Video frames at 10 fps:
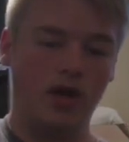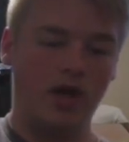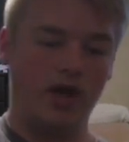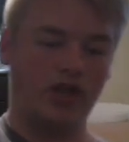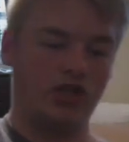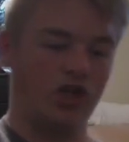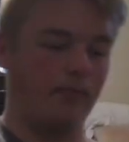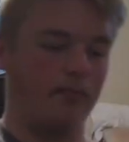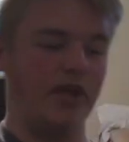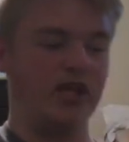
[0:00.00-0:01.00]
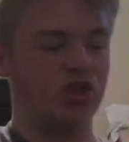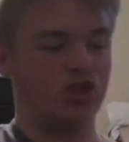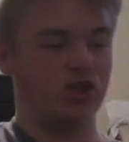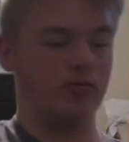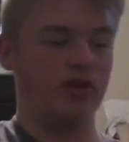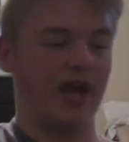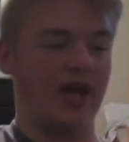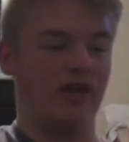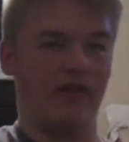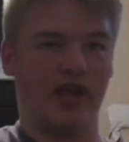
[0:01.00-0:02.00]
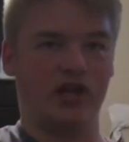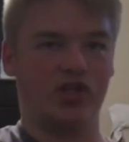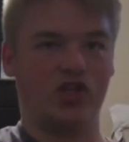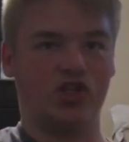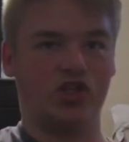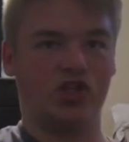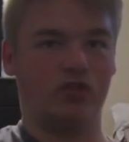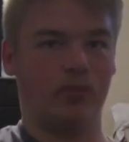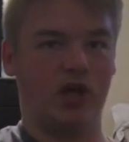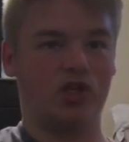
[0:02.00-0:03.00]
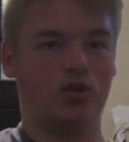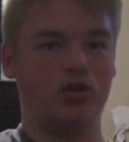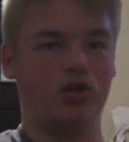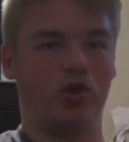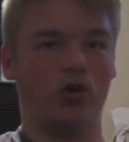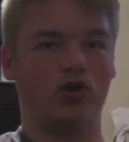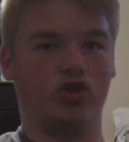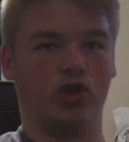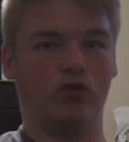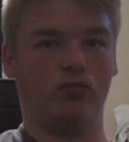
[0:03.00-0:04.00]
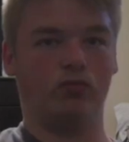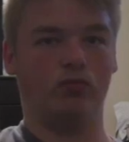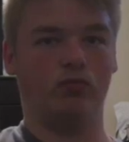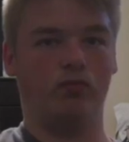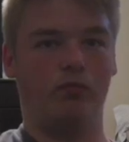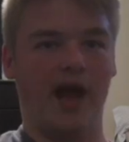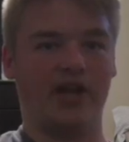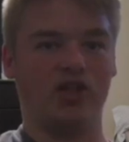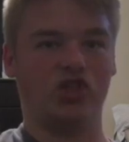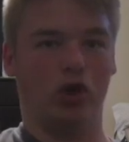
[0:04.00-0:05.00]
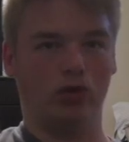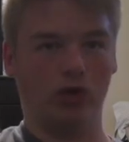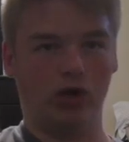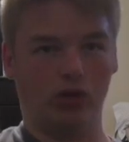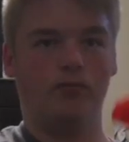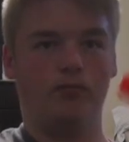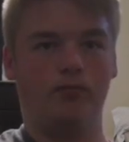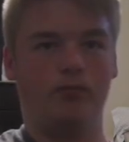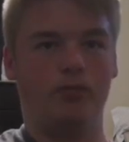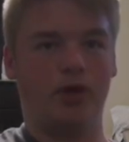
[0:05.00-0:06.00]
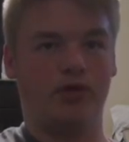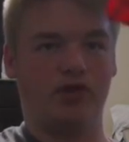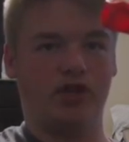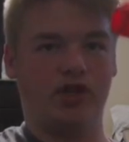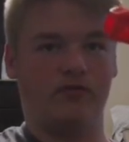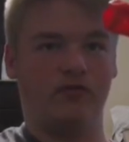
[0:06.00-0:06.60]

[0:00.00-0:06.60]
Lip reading: it's not meant to be that advanced. It's basically the Dart Zone Max Solo, but the